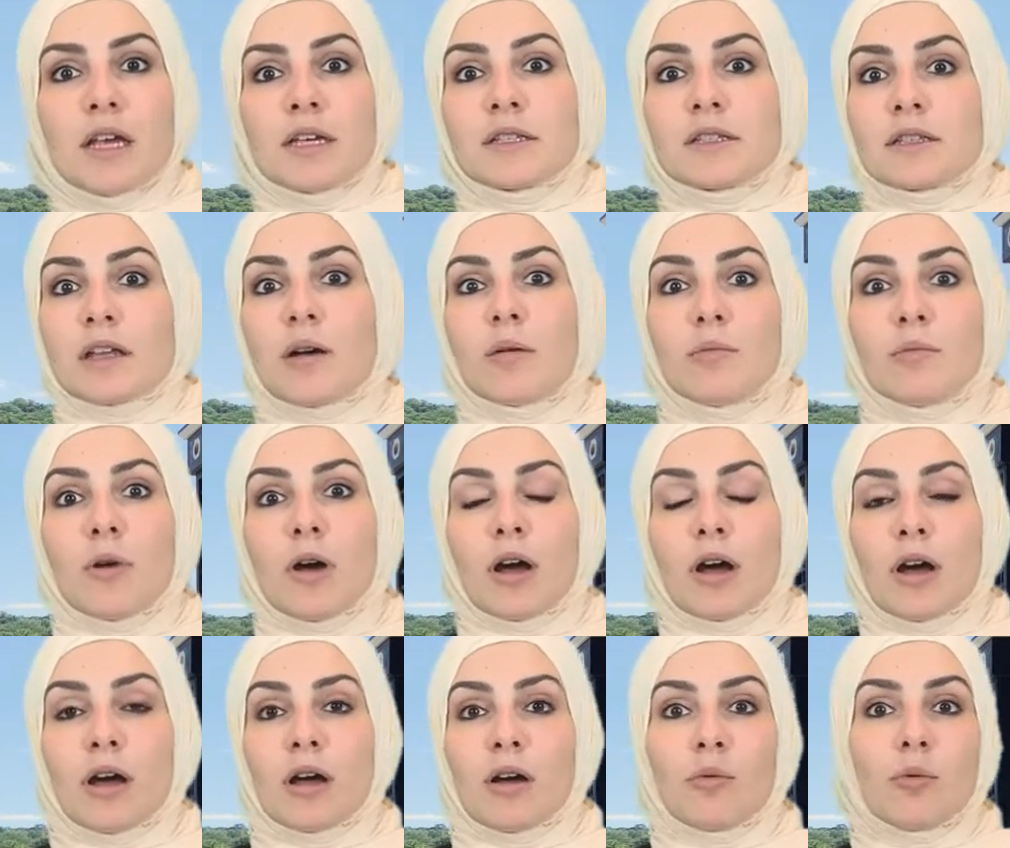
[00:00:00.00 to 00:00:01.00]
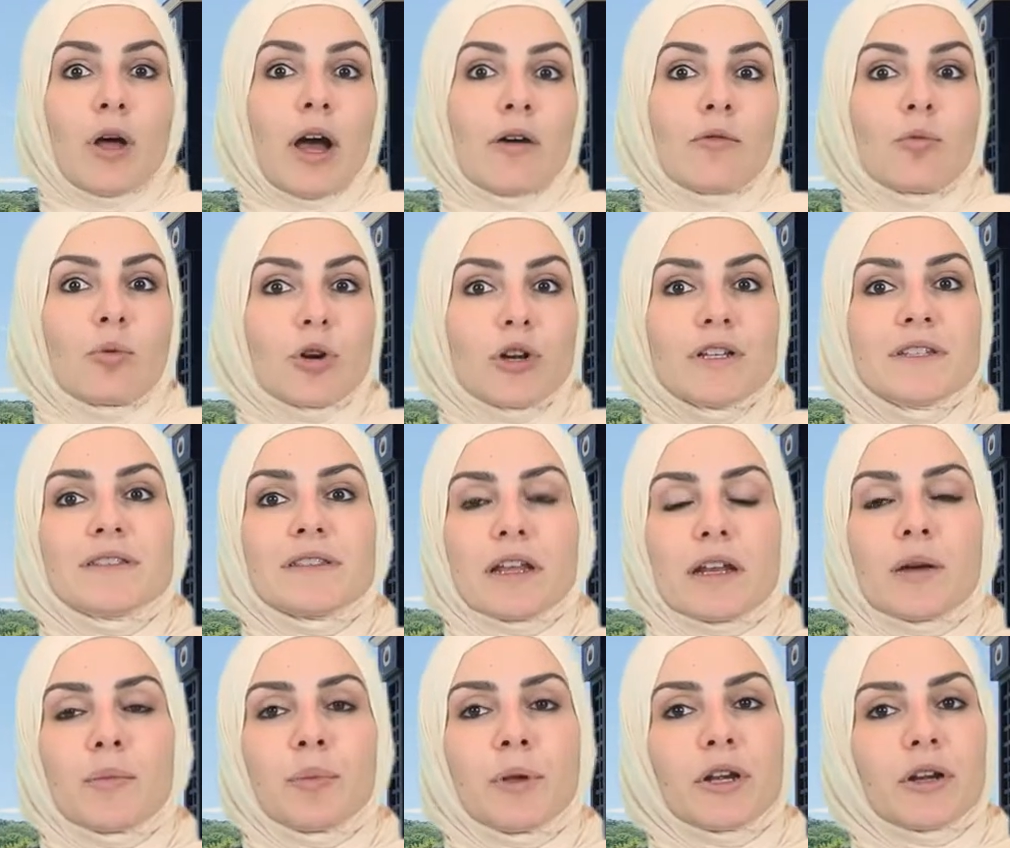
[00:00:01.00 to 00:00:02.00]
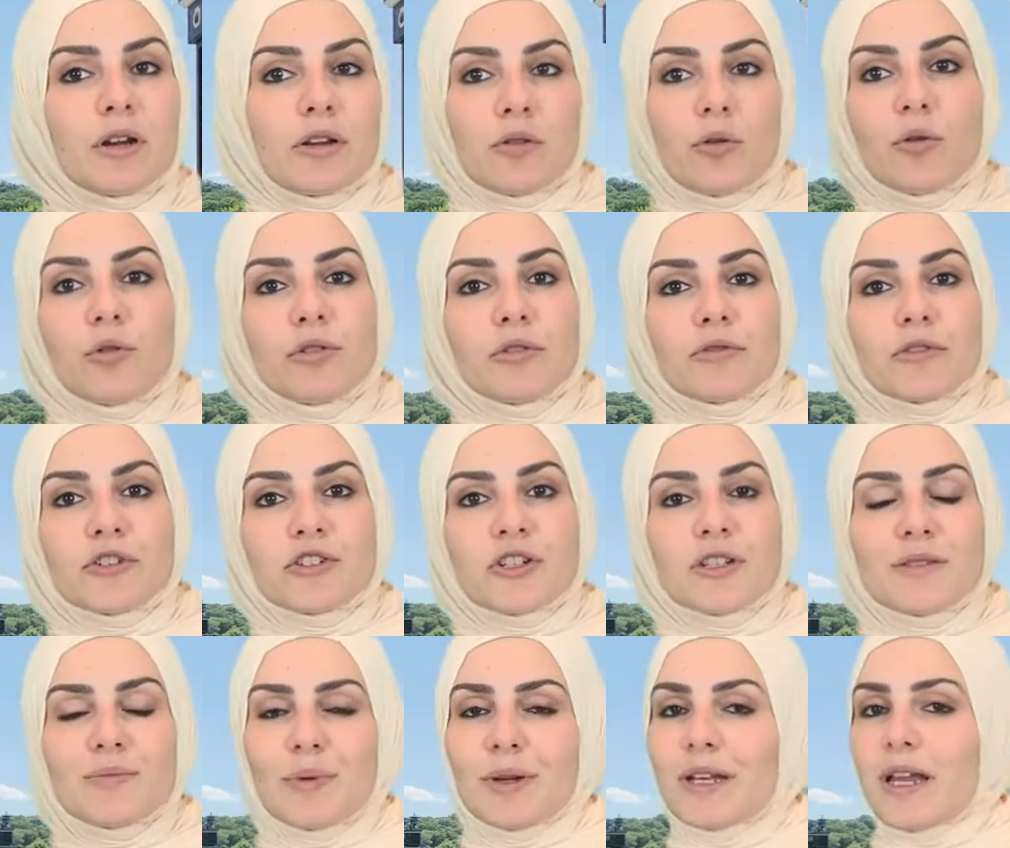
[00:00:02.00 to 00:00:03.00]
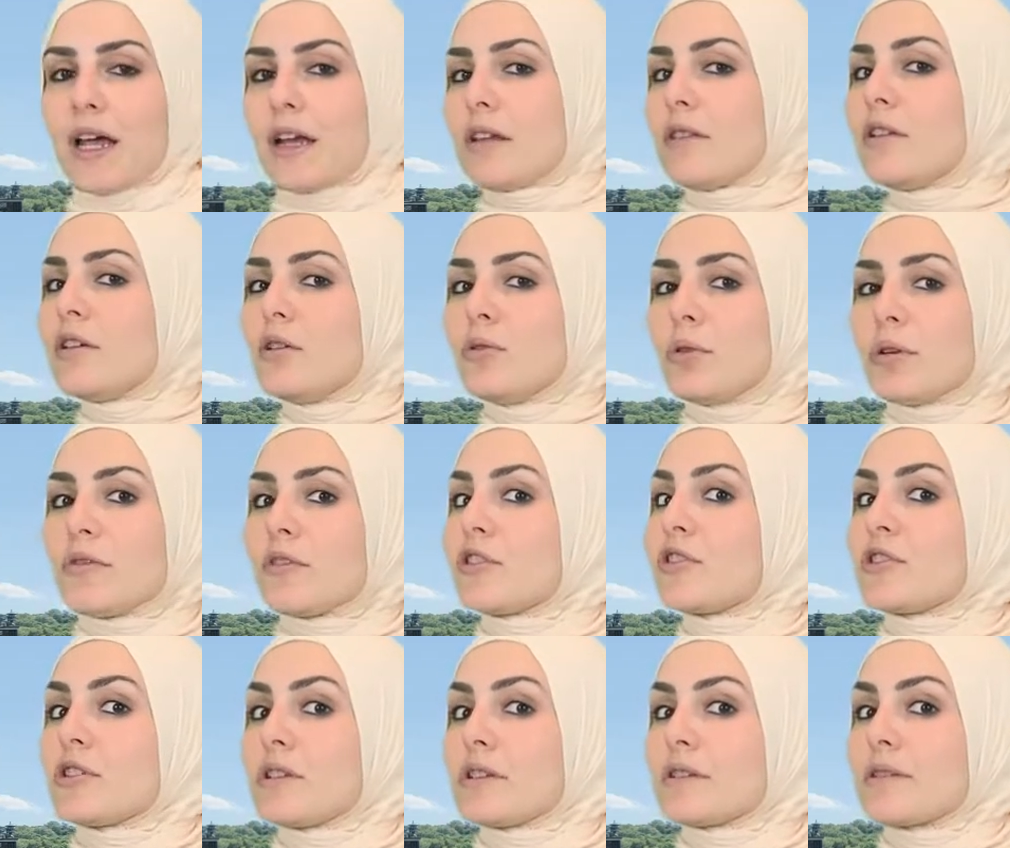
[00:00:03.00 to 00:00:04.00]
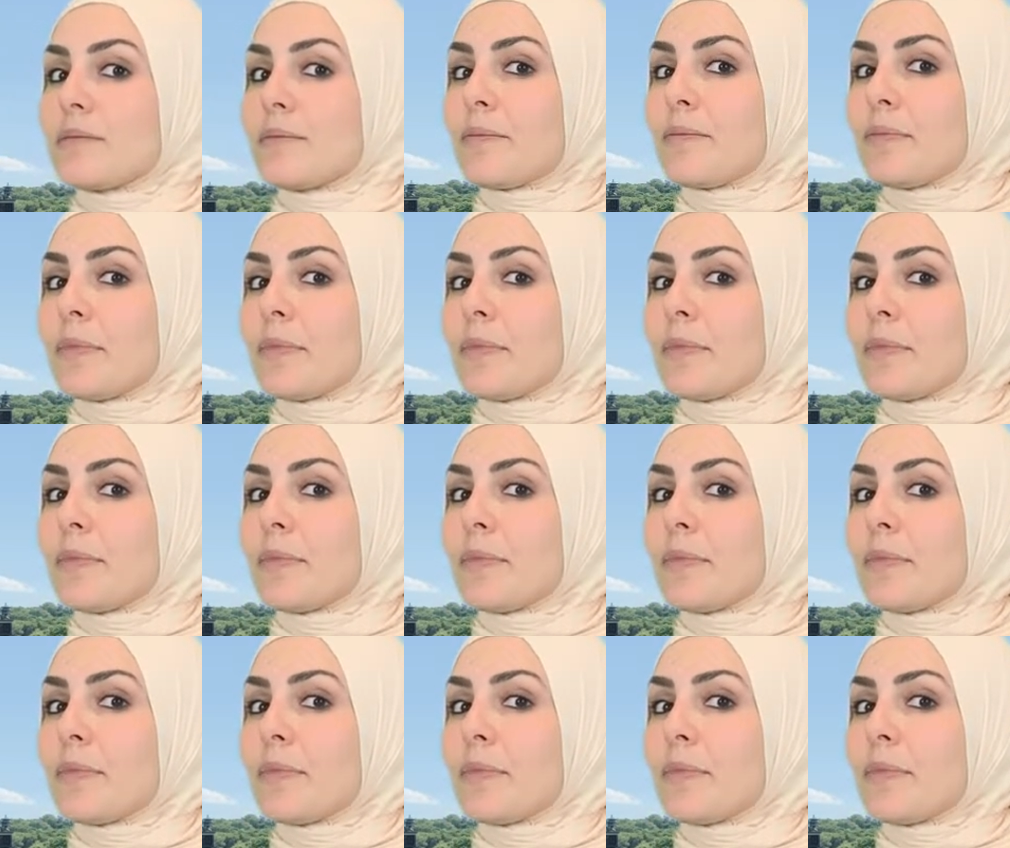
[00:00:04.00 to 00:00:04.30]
Some will have words that appear in older versions but not in the newer versions.